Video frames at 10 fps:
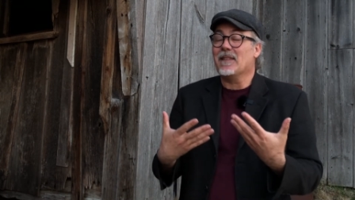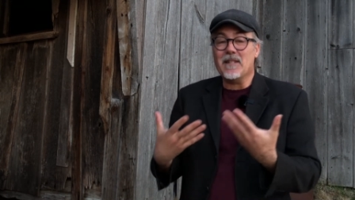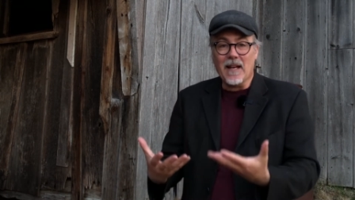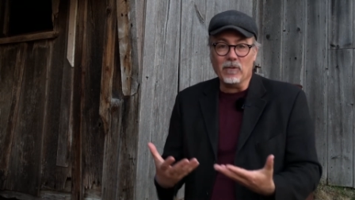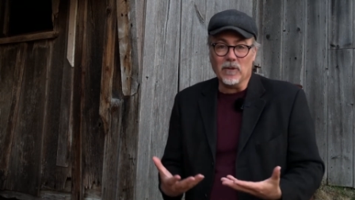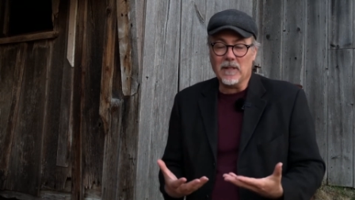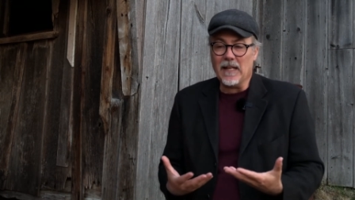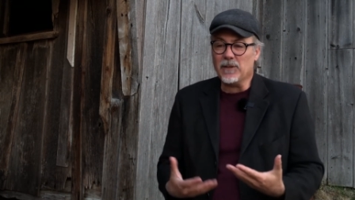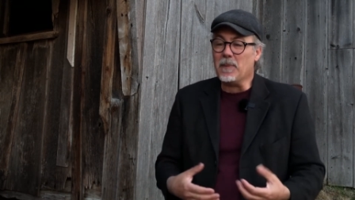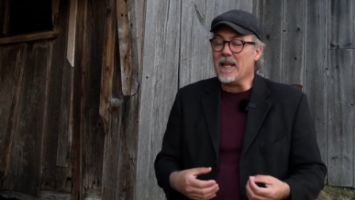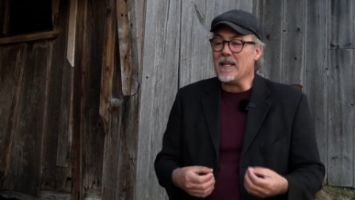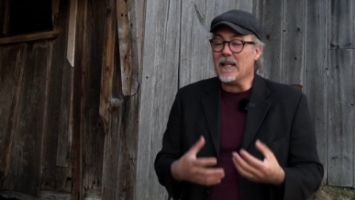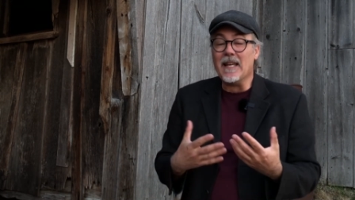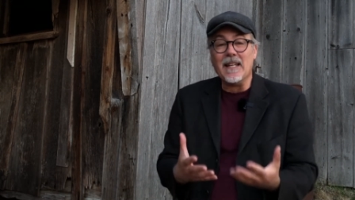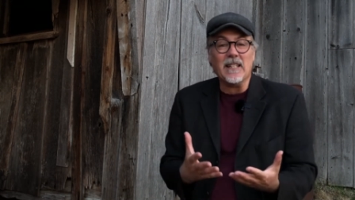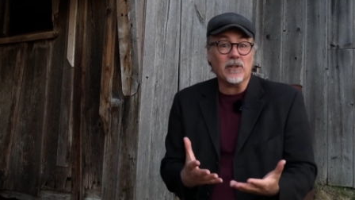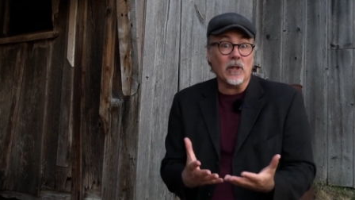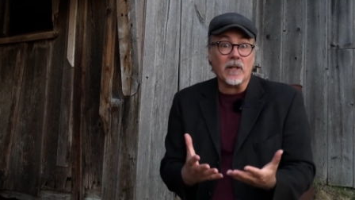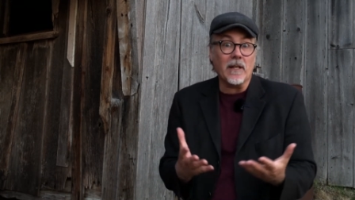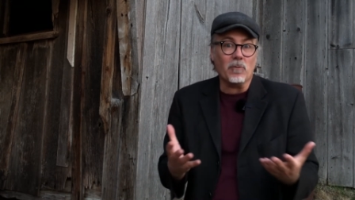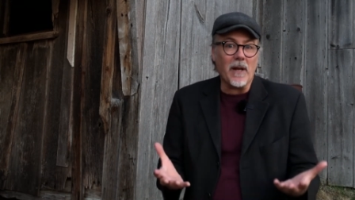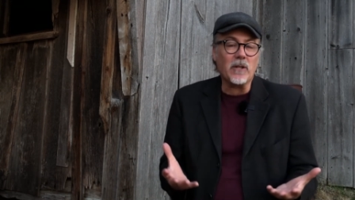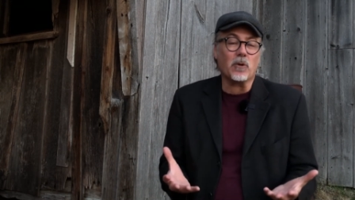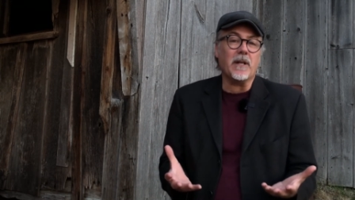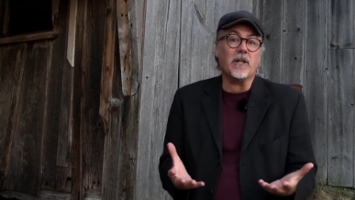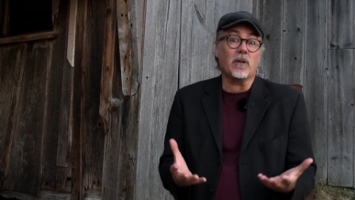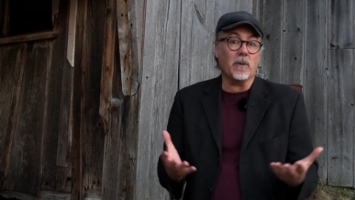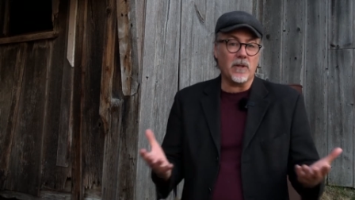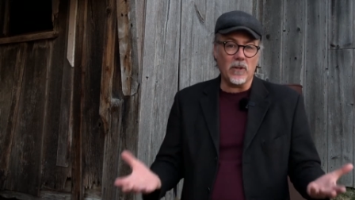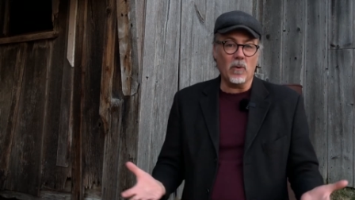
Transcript: the devil as being a hideous looking red creature with two